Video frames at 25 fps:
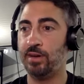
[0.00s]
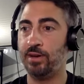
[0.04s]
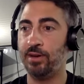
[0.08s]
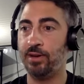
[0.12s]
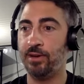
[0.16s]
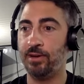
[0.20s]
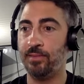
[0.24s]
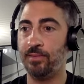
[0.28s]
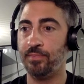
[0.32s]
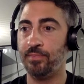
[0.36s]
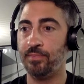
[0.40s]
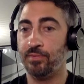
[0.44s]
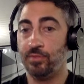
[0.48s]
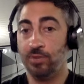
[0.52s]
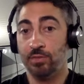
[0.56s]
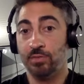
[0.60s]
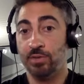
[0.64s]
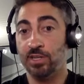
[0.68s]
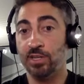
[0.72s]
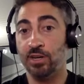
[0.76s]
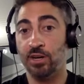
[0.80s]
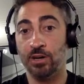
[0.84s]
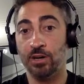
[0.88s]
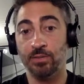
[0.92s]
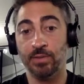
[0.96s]
what
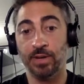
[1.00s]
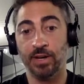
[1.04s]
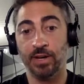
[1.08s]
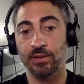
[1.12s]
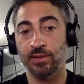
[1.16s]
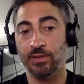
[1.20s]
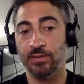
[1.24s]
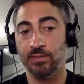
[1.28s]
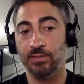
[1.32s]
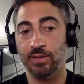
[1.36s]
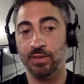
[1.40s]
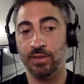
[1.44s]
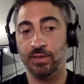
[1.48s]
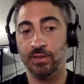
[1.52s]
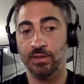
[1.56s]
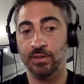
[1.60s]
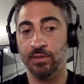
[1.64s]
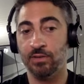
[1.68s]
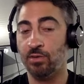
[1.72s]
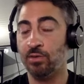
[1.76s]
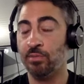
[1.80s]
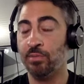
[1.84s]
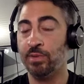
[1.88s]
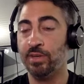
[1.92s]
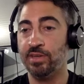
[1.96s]
we talk about
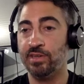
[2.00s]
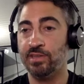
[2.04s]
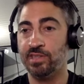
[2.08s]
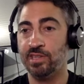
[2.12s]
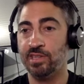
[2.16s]
normally.